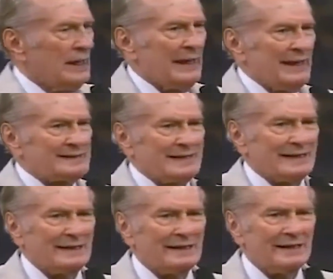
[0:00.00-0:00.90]
He said,
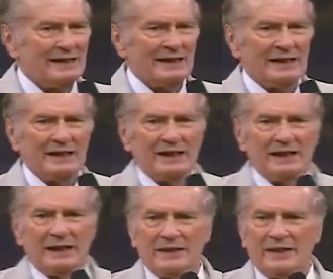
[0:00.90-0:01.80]

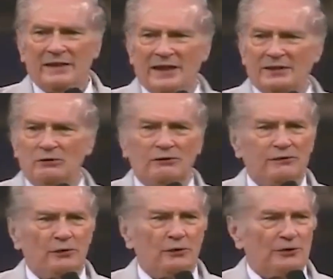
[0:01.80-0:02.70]
That old
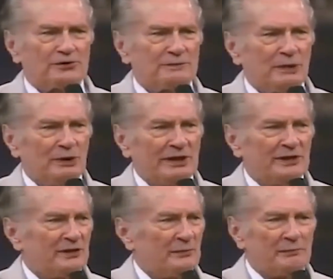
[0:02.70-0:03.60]
Ford's pulling
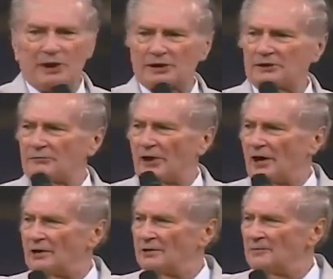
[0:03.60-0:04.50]
into the parking lot.
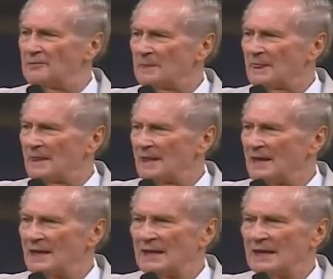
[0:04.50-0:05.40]

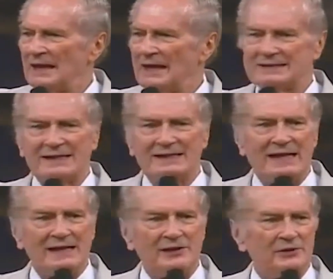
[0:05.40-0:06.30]
He said,
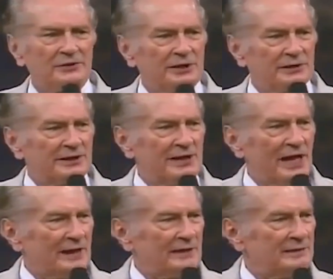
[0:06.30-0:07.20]
Lady, you're here
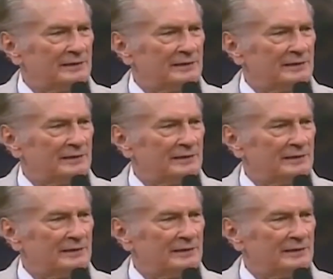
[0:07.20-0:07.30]
tonight.